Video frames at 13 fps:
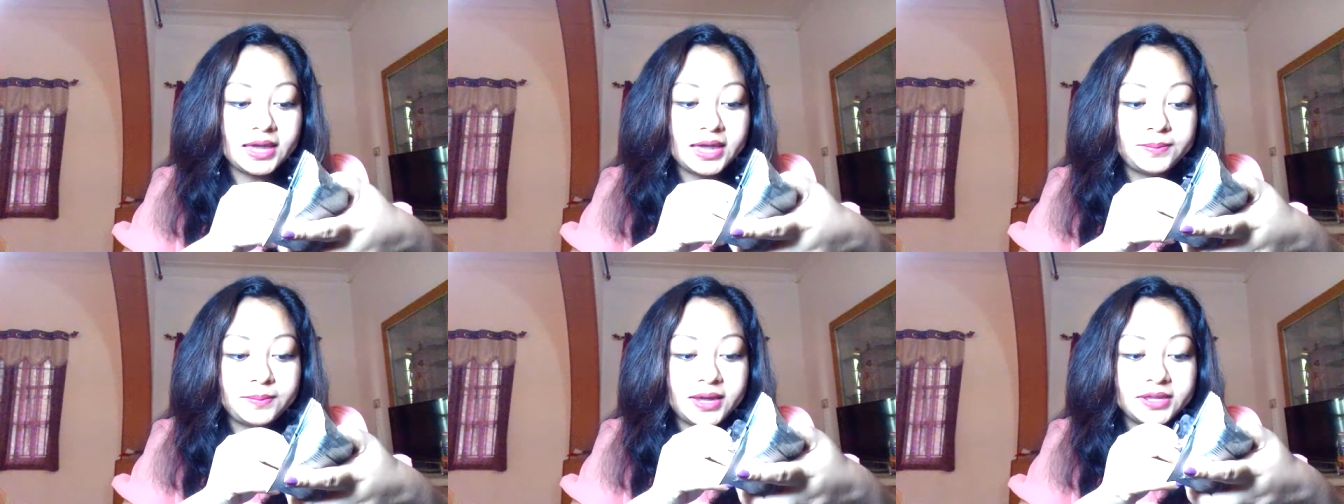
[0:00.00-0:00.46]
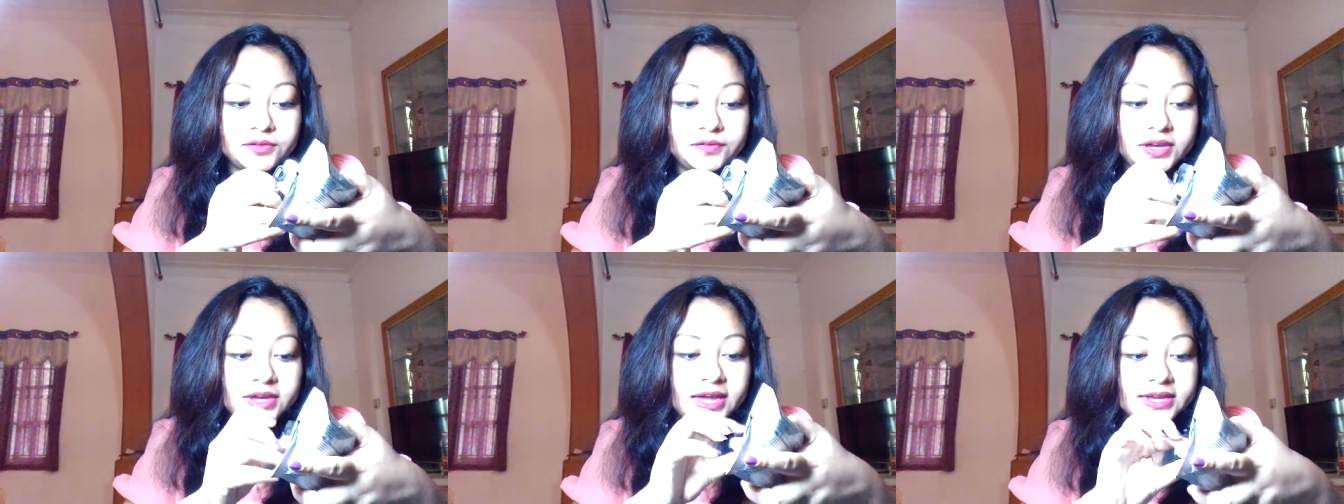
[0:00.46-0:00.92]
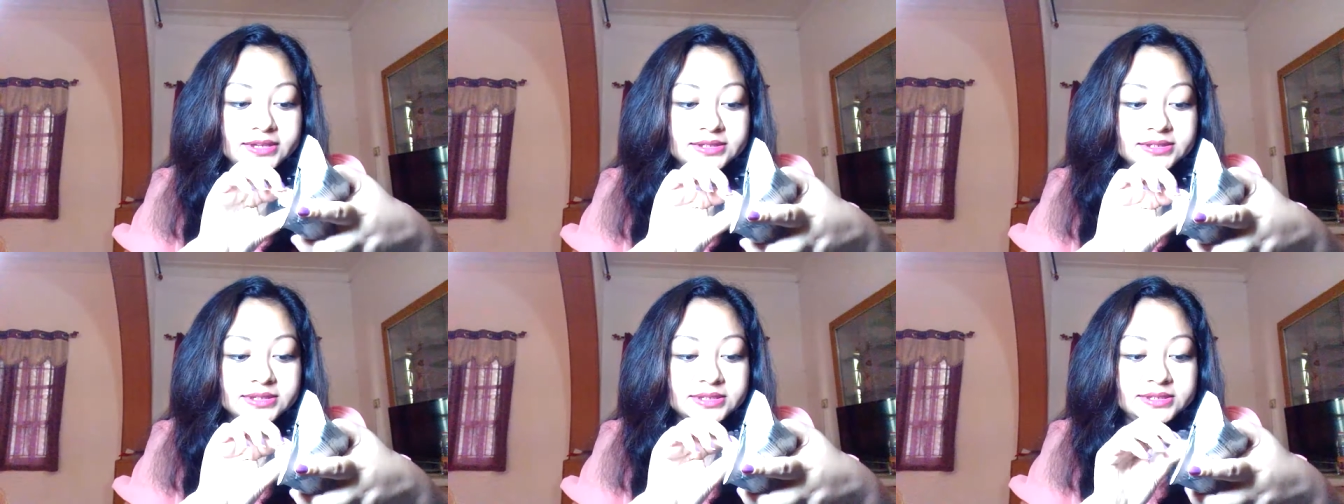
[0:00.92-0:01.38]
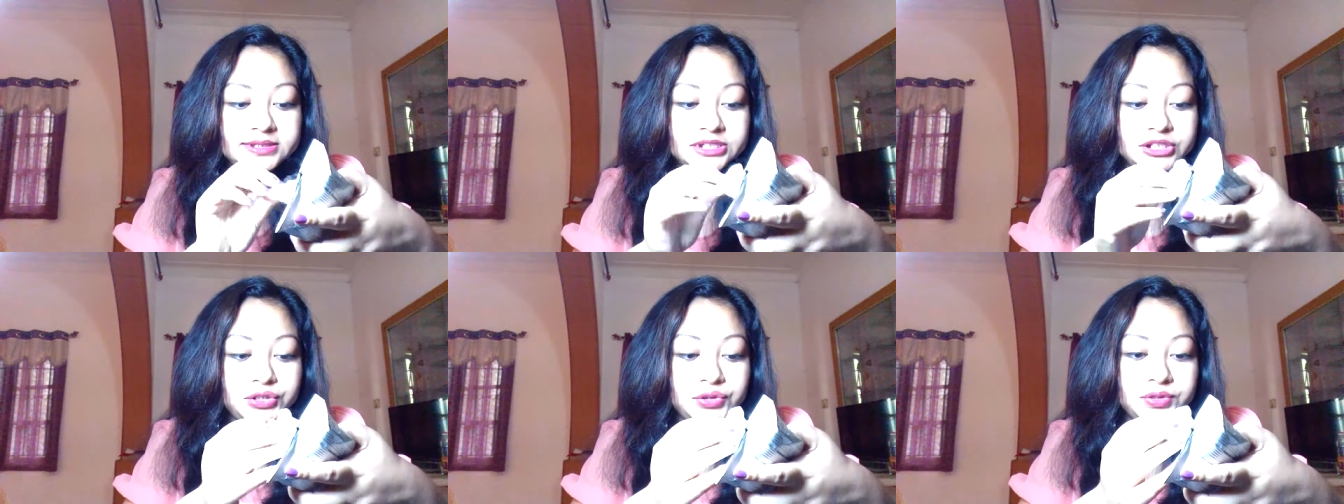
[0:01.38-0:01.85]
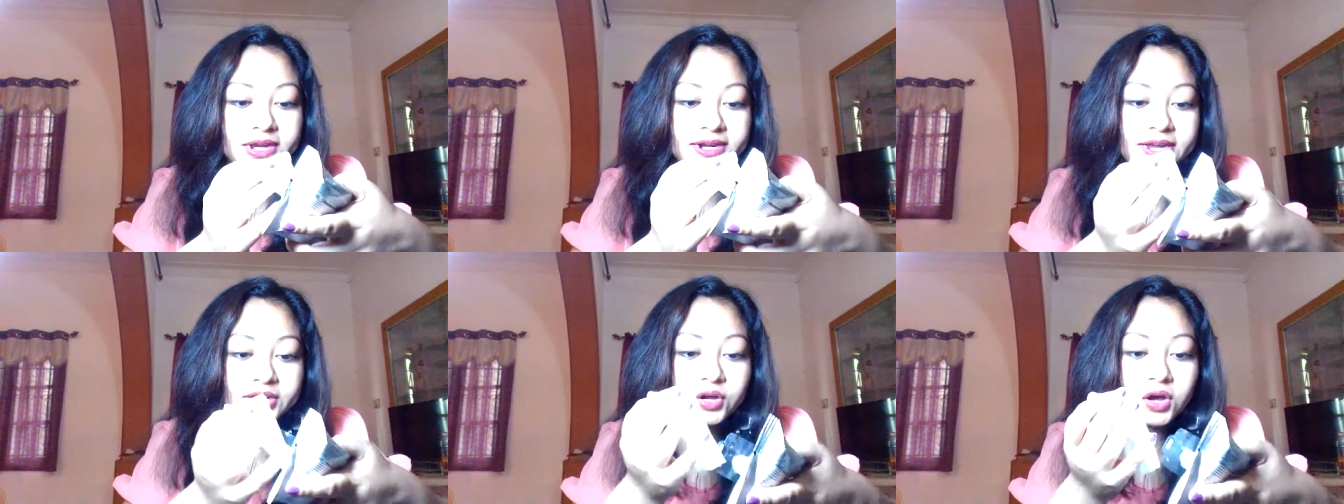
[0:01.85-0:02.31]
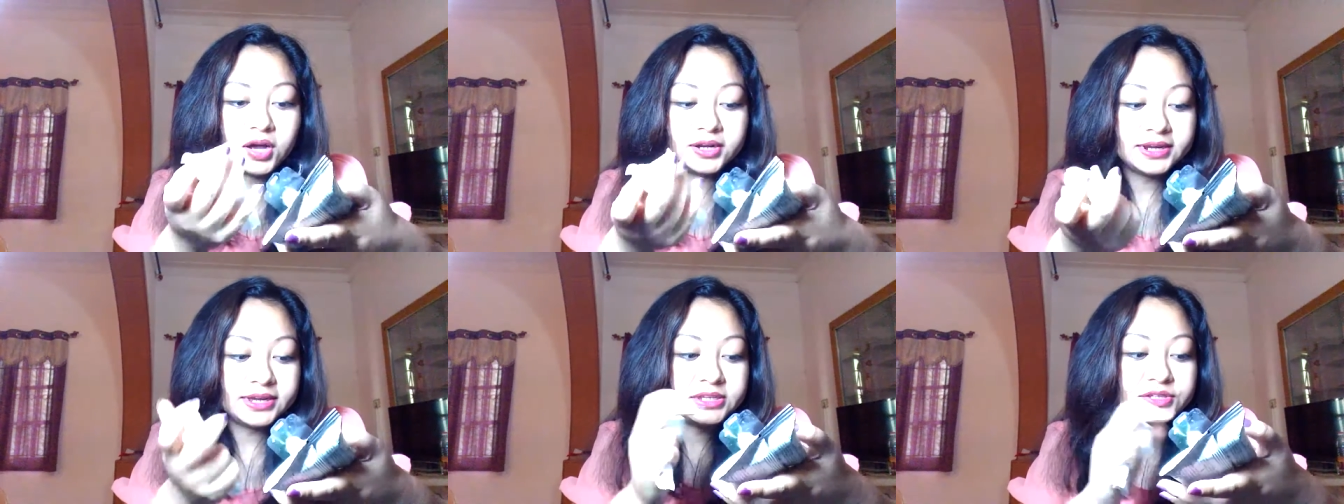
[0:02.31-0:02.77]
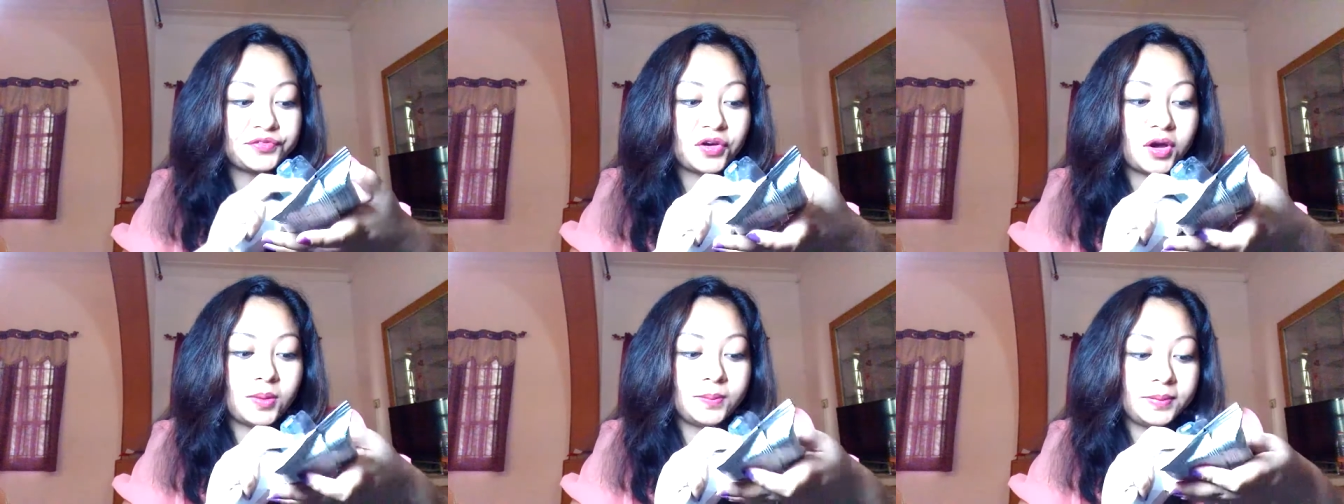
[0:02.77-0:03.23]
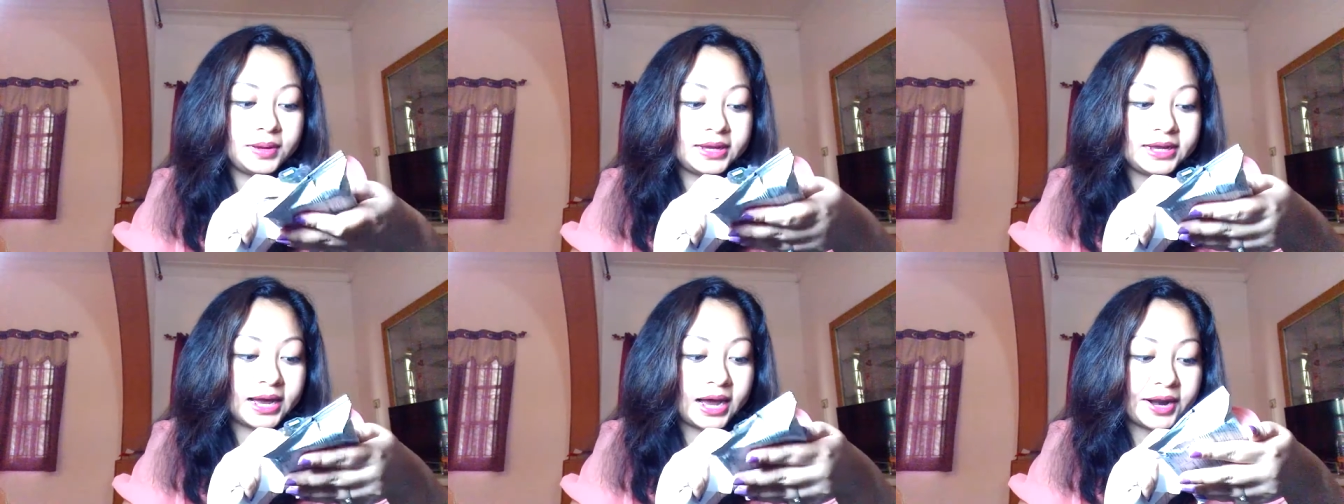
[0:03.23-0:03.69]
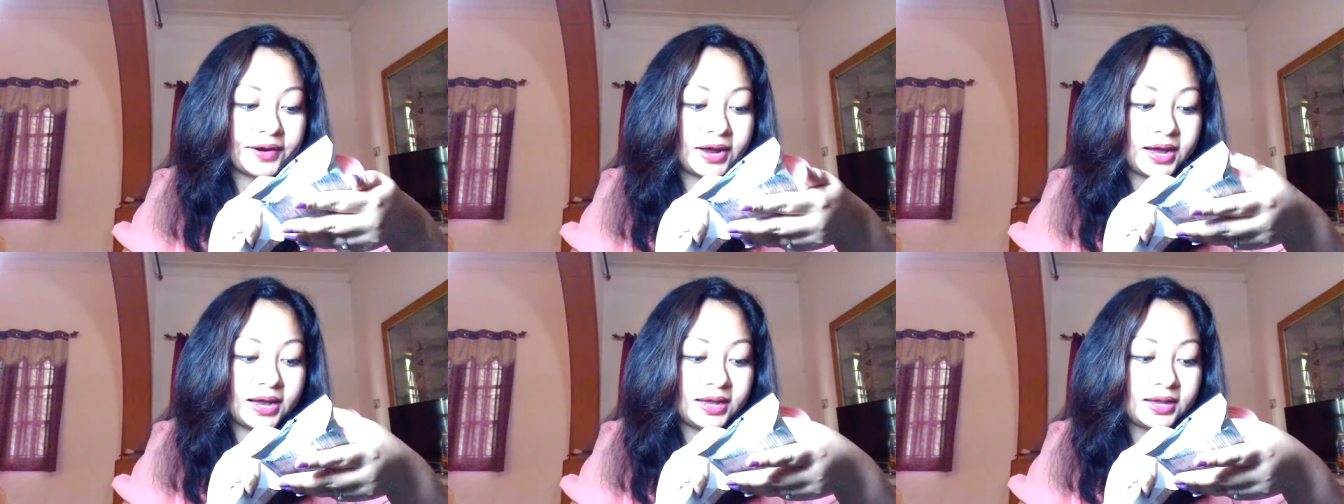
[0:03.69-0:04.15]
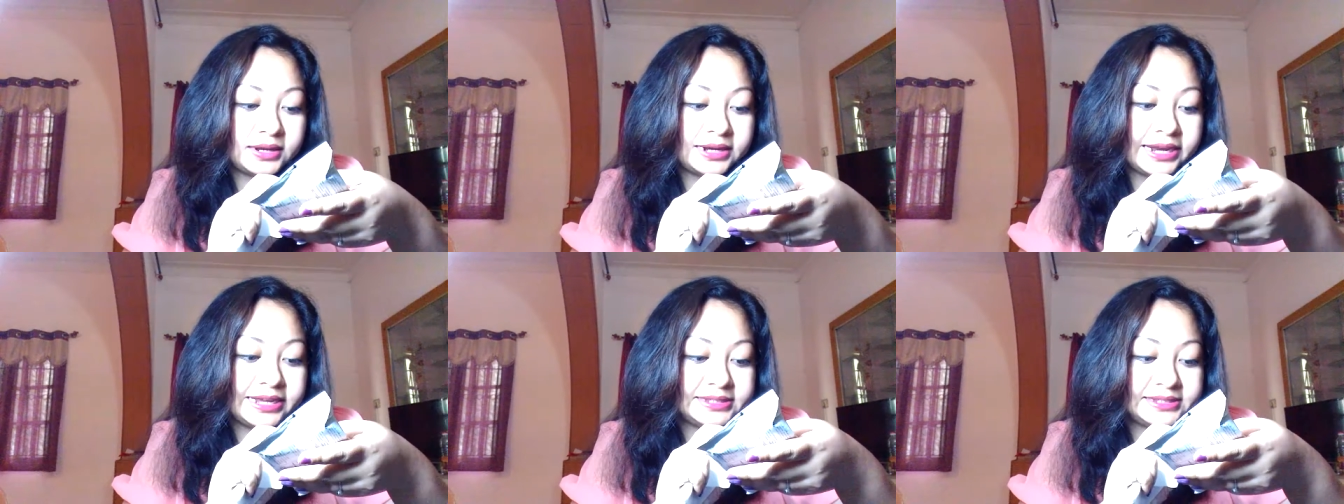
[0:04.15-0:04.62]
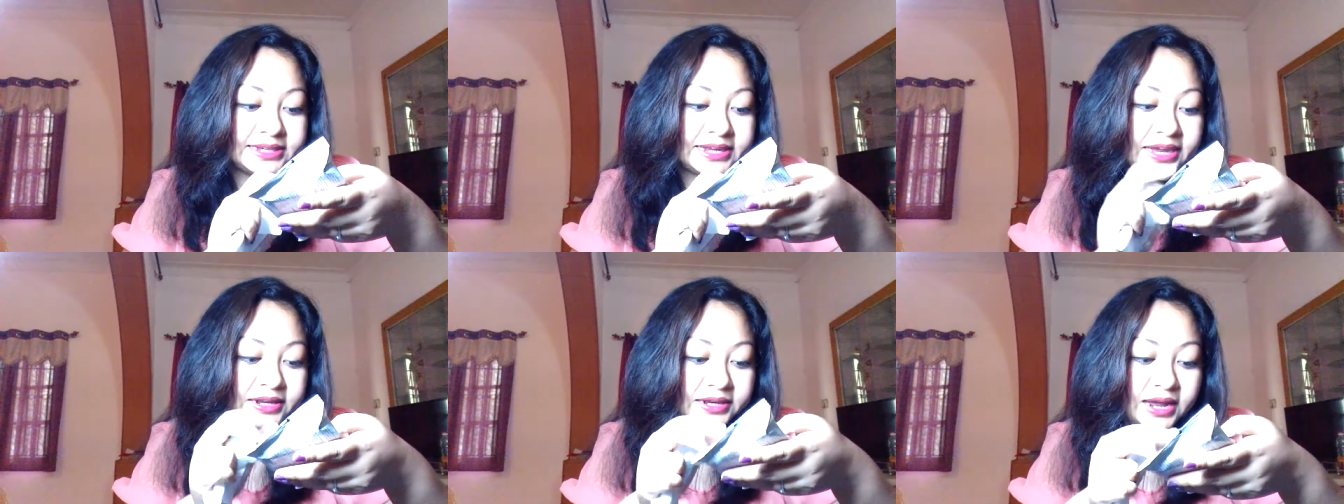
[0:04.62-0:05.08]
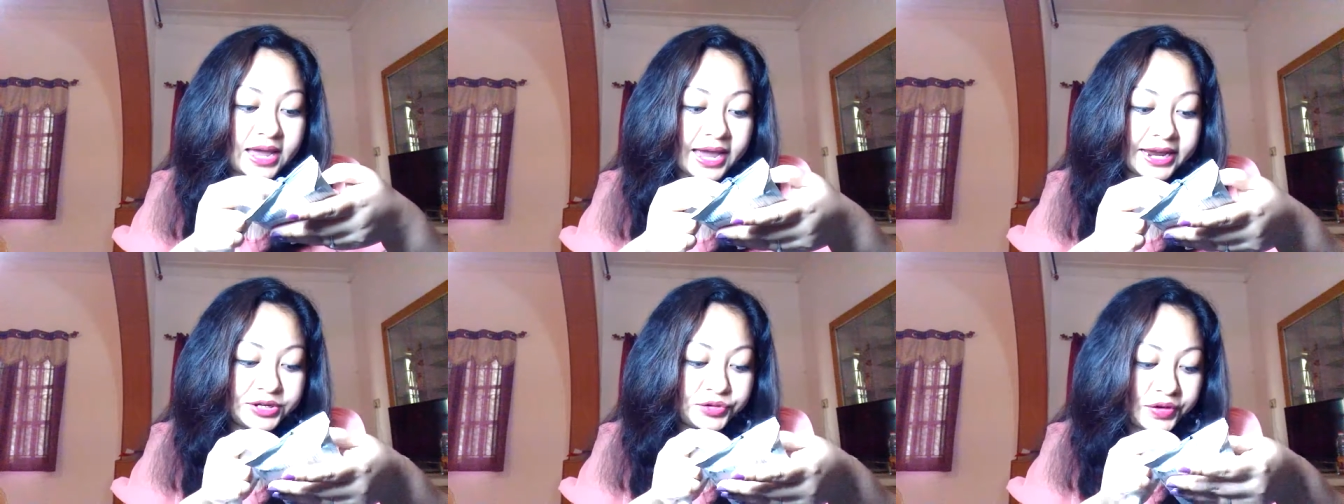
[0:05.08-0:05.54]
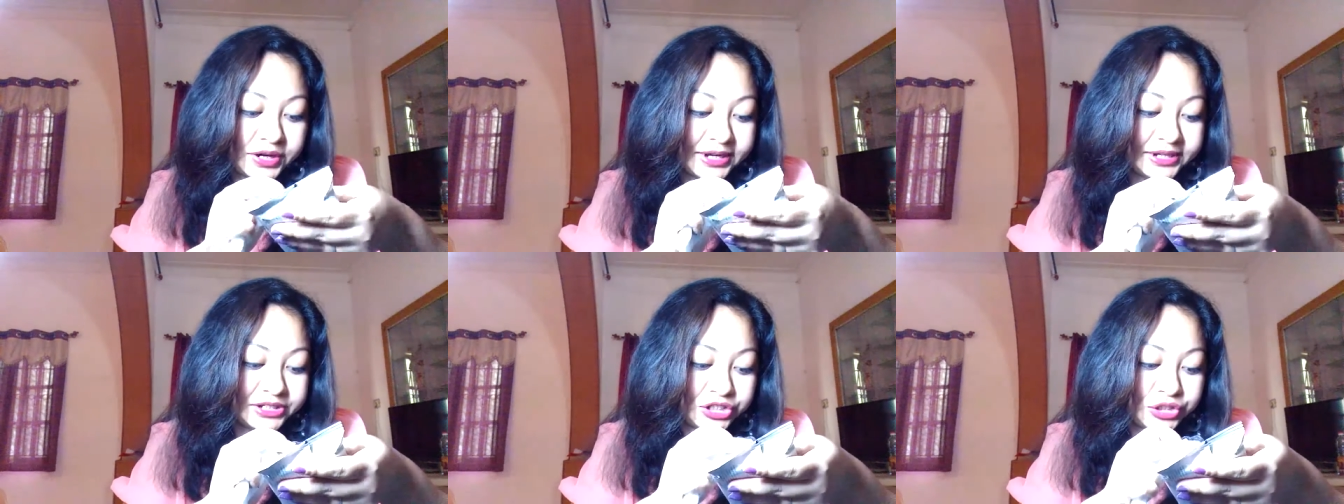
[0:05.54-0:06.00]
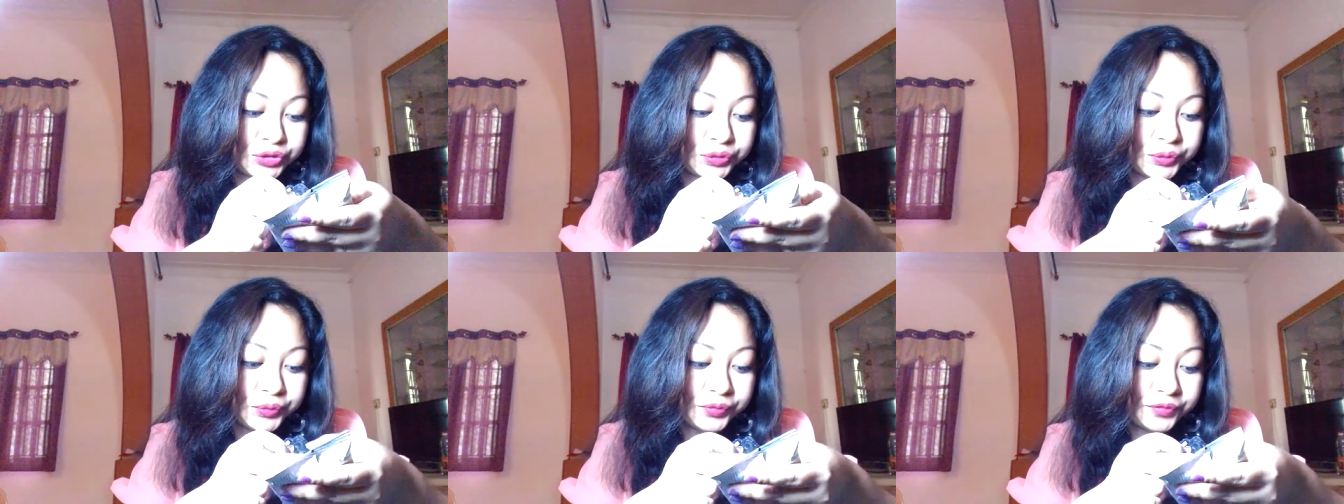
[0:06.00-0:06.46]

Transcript: And by the way, guys, this tissue that I got is from Cara cleansing and hydrating tissue,